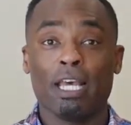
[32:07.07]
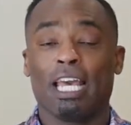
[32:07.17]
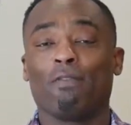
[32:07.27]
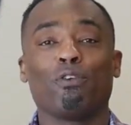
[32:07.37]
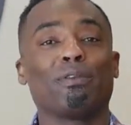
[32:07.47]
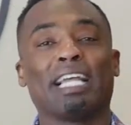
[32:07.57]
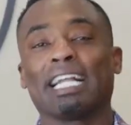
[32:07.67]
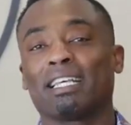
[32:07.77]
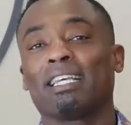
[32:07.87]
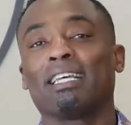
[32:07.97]
If you'd like
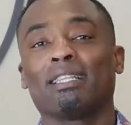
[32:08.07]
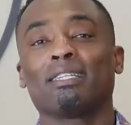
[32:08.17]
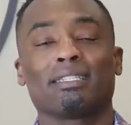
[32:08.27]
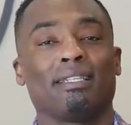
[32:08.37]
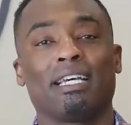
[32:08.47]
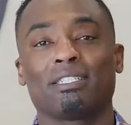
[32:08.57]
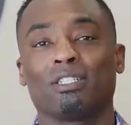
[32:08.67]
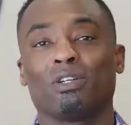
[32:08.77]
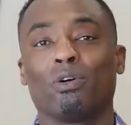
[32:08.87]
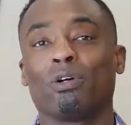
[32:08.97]
to get this
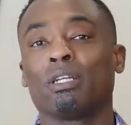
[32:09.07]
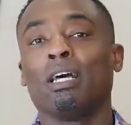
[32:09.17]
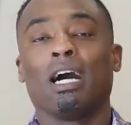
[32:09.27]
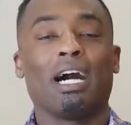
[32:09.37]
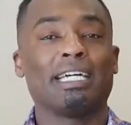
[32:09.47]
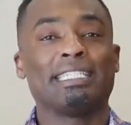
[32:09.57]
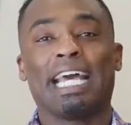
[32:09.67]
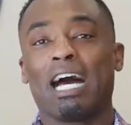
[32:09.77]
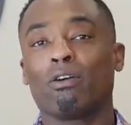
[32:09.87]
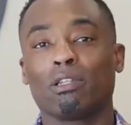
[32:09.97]
lesson on
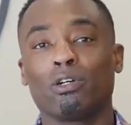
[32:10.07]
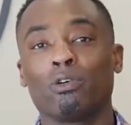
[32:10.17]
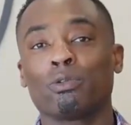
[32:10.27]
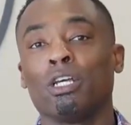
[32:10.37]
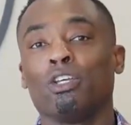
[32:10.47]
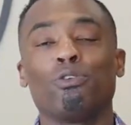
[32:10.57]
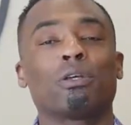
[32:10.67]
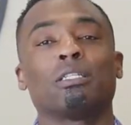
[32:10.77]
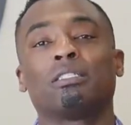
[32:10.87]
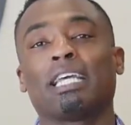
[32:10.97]
download, you
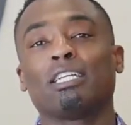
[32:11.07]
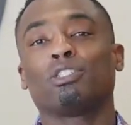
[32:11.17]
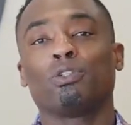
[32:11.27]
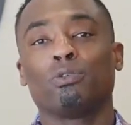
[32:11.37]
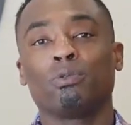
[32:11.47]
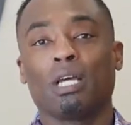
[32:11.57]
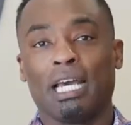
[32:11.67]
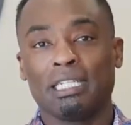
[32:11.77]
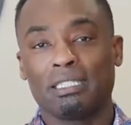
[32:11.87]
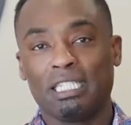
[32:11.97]
can stay tuned
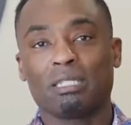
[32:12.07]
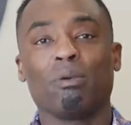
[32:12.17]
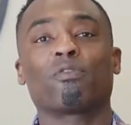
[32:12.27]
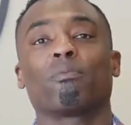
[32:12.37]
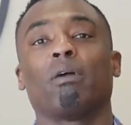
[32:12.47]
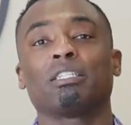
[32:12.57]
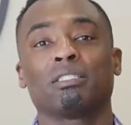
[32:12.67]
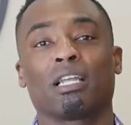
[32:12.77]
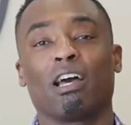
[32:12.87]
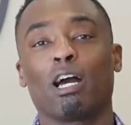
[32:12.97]
and see some information
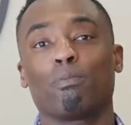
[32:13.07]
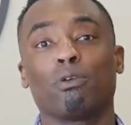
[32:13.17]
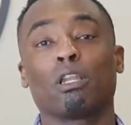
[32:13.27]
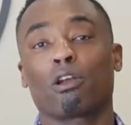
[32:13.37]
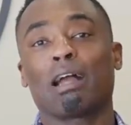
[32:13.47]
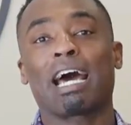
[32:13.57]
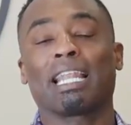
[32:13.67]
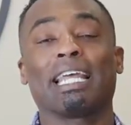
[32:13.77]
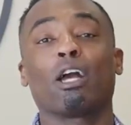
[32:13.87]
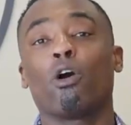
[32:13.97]
that'll help you learn how to
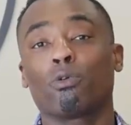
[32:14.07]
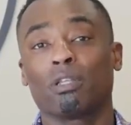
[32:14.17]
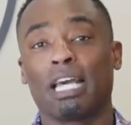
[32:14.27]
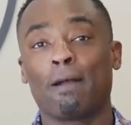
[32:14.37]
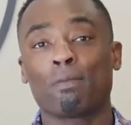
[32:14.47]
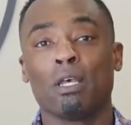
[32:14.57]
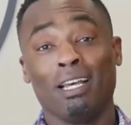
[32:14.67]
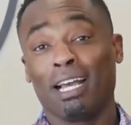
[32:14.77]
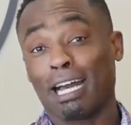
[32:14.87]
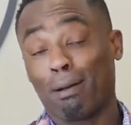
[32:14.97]
lay hold of that.
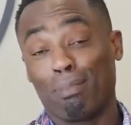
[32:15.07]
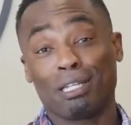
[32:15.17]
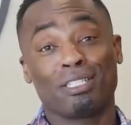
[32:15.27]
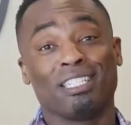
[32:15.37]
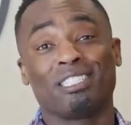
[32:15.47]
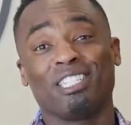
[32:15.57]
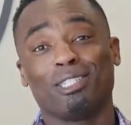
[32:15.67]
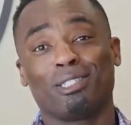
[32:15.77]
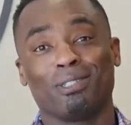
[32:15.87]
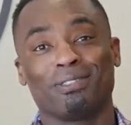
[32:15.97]
God bless you. See you
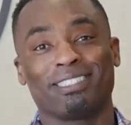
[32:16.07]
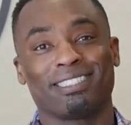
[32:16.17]
soon.